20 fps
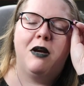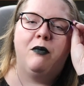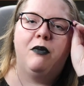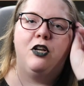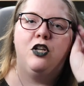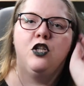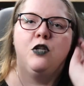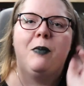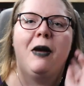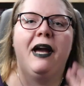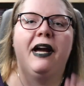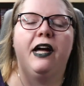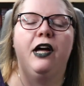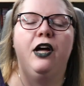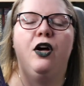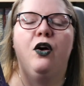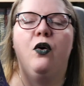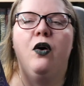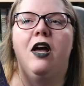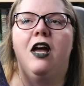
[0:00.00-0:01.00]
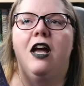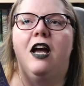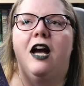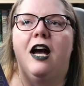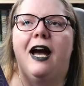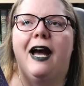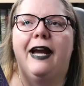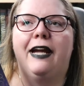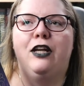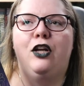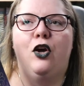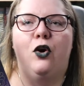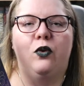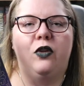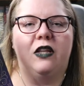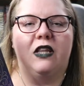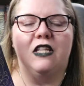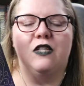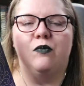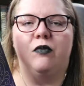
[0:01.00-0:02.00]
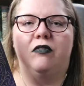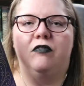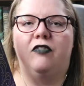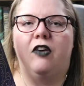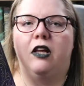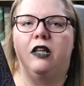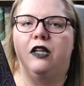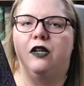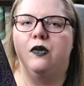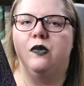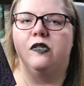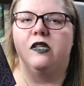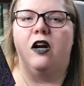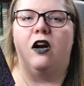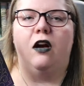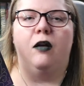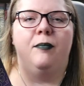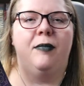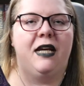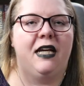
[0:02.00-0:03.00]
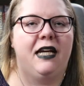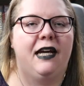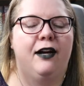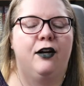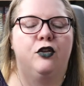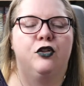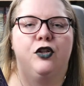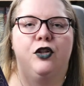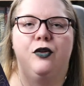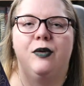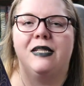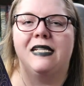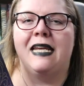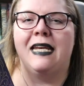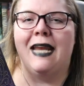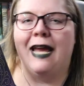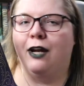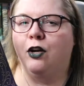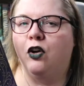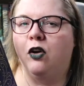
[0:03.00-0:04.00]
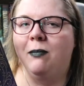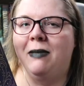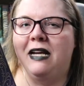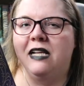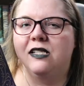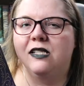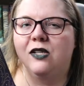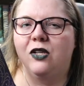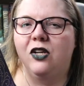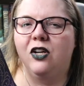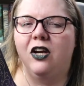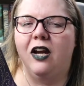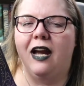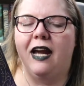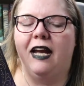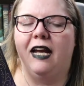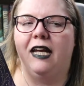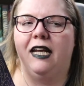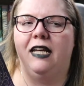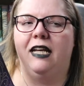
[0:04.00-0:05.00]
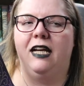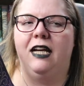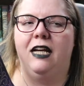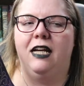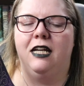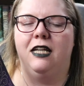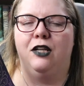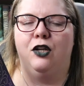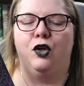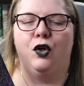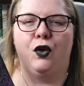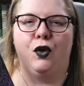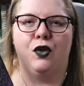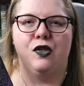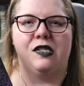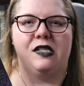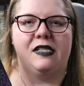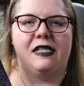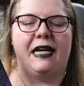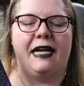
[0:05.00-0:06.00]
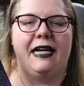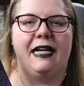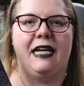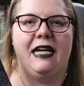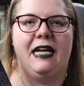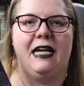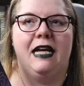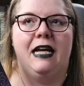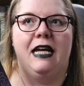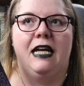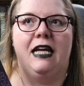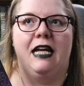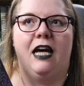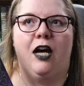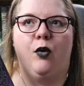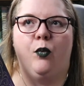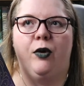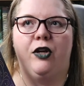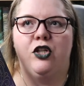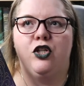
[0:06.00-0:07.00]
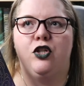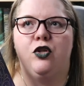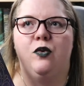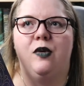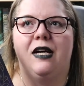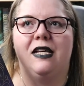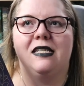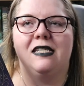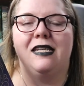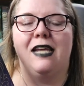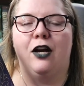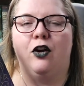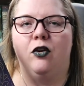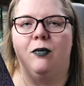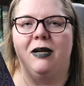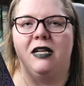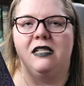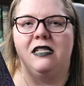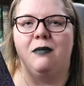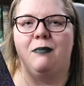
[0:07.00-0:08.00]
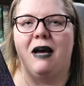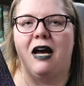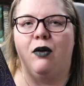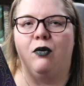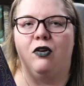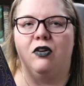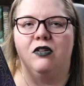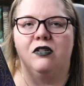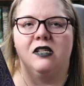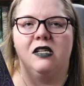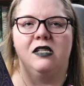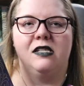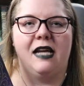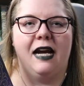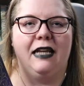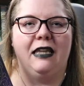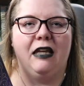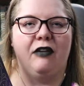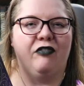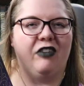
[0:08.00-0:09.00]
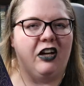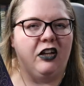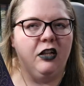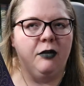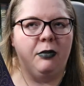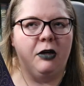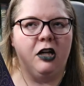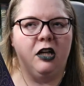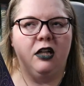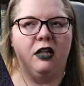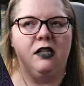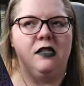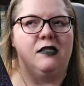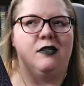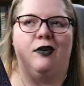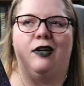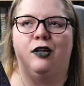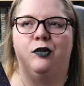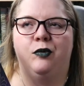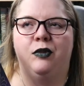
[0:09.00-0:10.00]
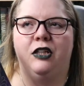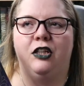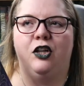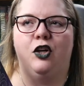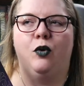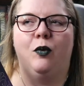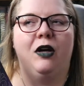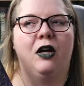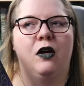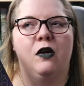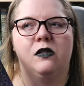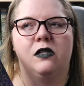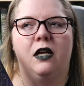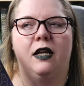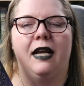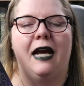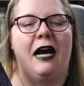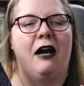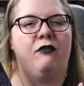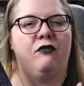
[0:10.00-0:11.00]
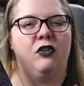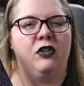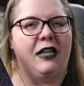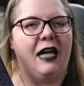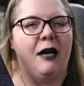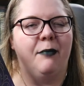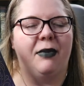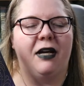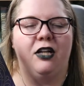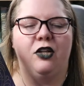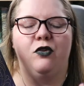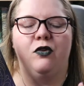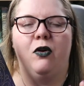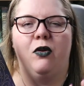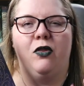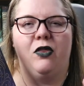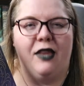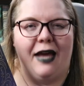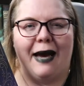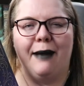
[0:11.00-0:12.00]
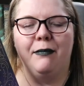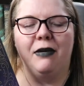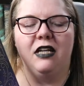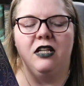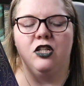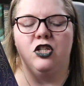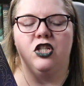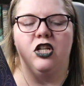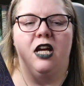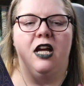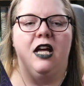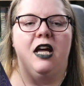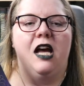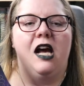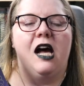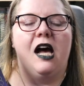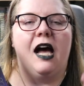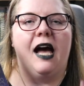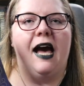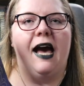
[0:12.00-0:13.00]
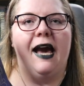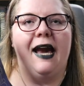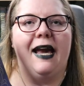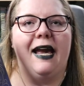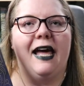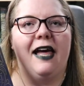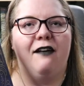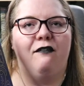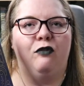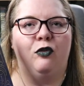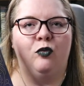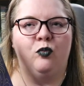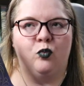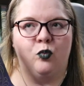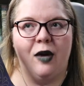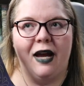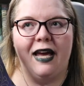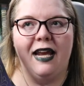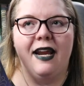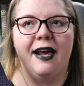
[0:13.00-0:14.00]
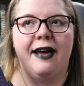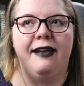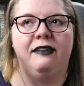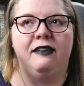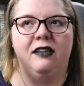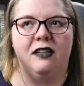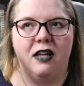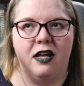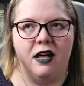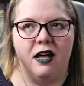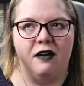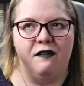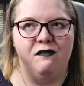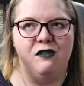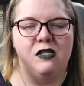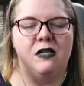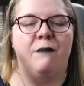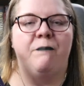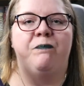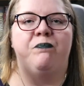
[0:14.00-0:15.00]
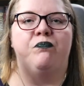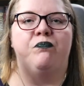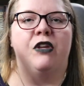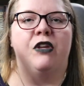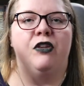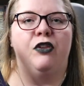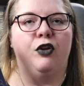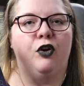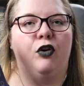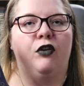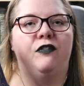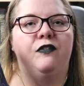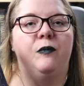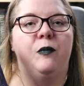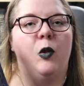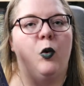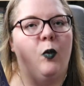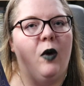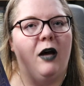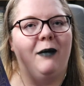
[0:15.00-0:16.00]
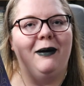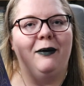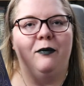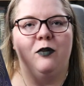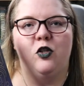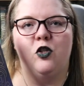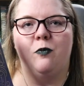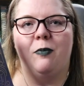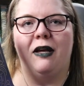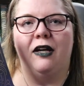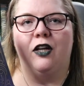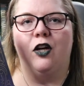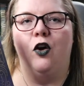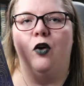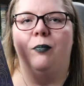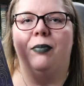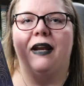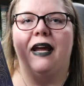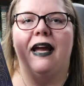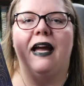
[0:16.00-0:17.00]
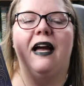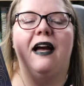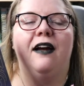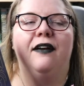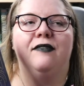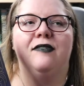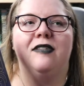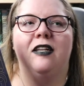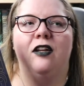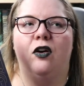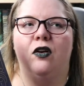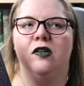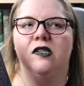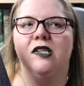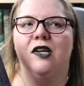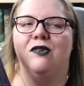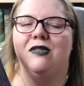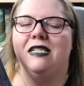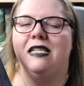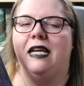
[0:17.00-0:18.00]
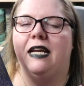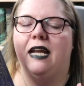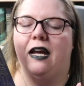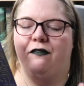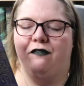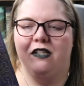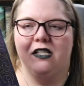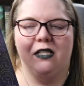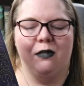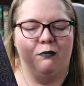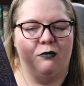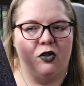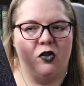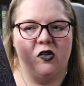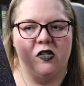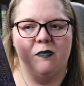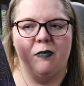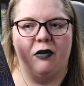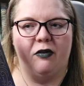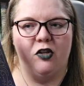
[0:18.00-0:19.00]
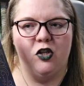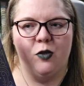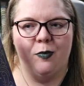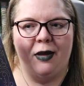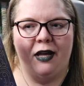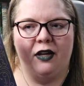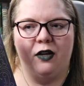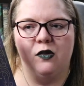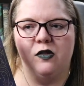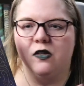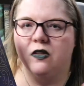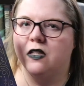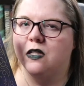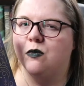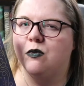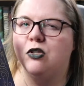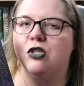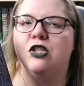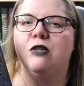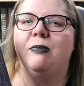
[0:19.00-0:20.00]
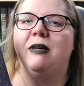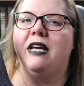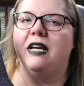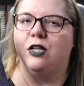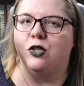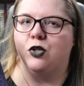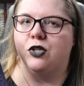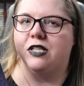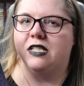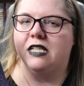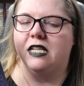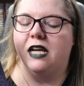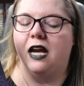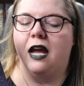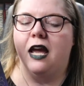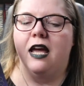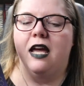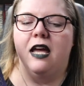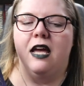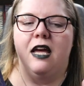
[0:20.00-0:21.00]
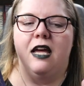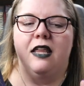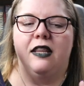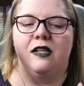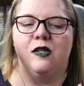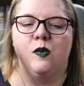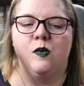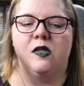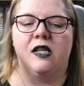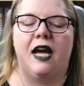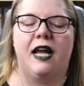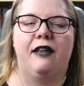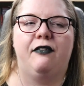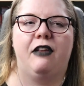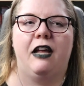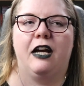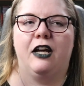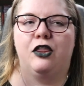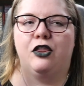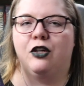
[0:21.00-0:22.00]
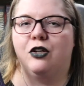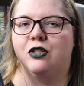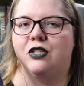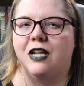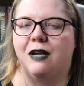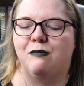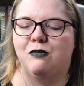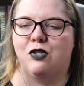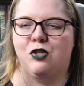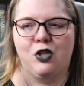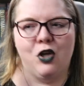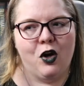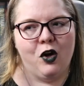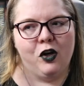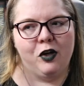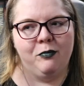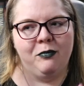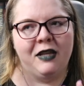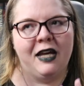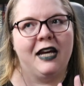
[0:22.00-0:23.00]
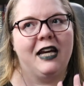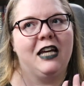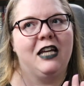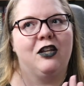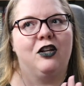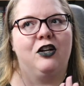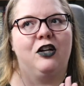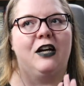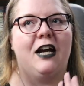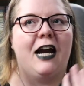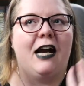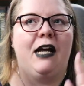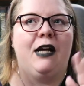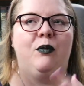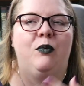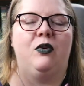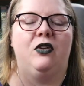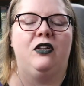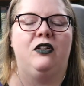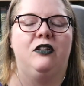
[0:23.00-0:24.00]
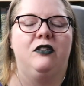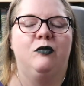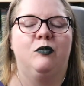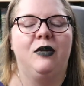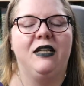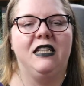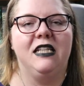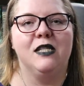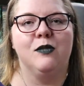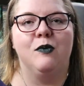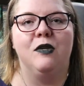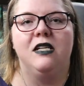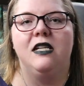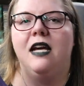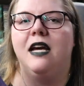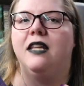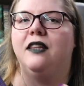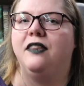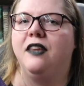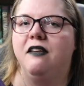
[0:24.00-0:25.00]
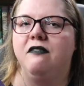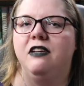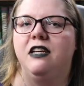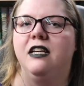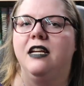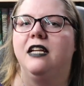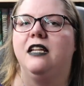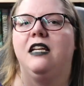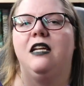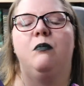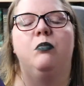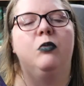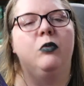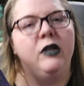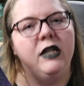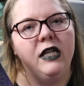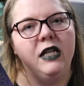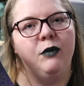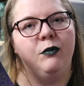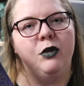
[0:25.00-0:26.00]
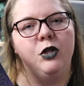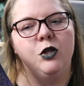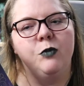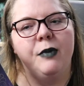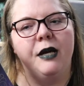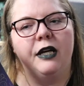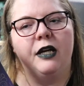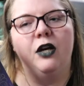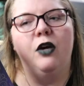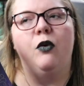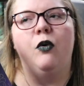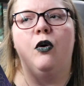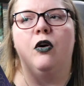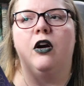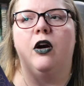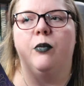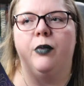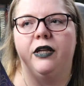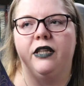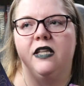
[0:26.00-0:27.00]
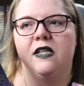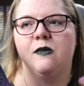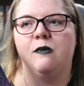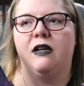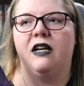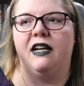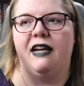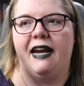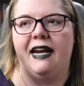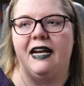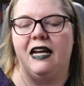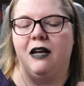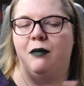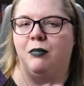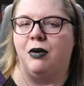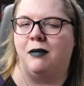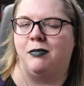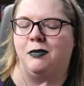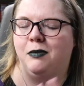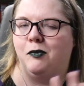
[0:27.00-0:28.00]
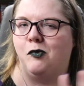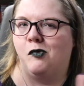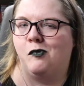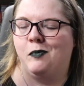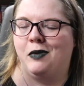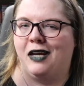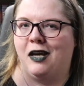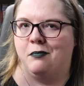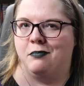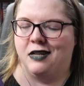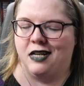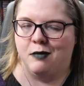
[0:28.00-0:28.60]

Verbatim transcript: by Rin Chupeco. I know that this one follows our main character who is a necromancer and in her society a witch who has necromancy powers is highly frowned upon so I don't really know what goes on after that but I do know that much. I have read and loved The Girl from the Well by Rin Chupeco but I have also DNF'd some books by Rin Chupeco so this one should be interesting. This one's kind of like a third time's a charm. Like either I will read this one and love it and keep reading Rin Chupeco, or I'll read this one and hate it and probably won't pick up